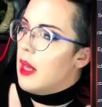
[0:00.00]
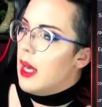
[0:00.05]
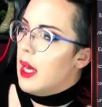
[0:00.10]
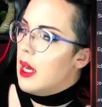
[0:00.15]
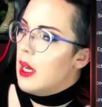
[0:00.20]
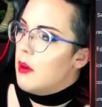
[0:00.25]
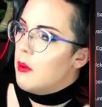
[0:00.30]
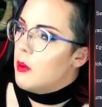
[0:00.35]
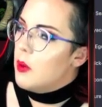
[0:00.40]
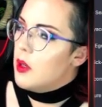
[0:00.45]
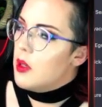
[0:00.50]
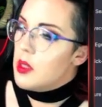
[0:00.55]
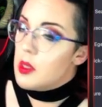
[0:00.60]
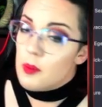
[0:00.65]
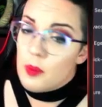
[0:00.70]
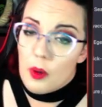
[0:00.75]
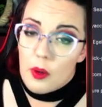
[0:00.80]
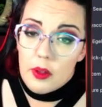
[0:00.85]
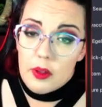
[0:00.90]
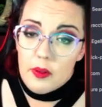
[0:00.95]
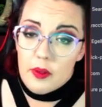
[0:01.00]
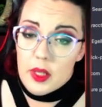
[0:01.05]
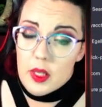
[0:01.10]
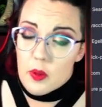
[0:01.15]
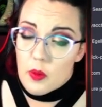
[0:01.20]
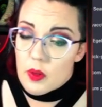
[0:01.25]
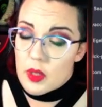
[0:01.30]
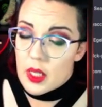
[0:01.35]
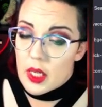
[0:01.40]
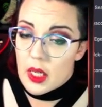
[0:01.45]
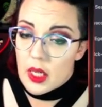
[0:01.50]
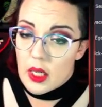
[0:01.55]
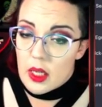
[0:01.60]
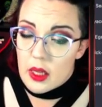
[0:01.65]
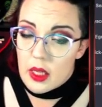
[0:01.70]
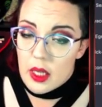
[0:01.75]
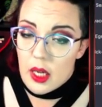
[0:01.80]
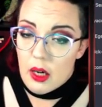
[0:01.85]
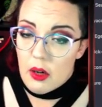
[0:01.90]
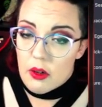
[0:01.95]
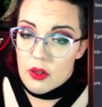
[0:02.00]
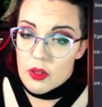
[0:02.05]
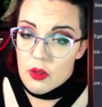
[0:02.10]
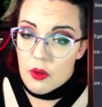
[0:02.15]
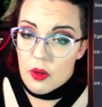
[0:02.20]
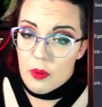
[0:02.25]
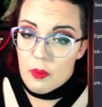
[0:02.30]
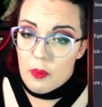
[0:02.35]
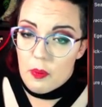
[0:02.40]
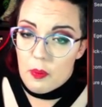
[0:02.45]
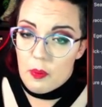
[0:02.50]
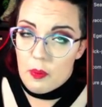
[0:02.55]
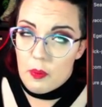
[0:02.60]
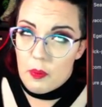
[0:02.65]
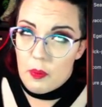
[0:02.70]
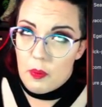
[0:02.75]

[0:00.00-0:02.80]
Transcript: That was, both of these were taken at the Arizona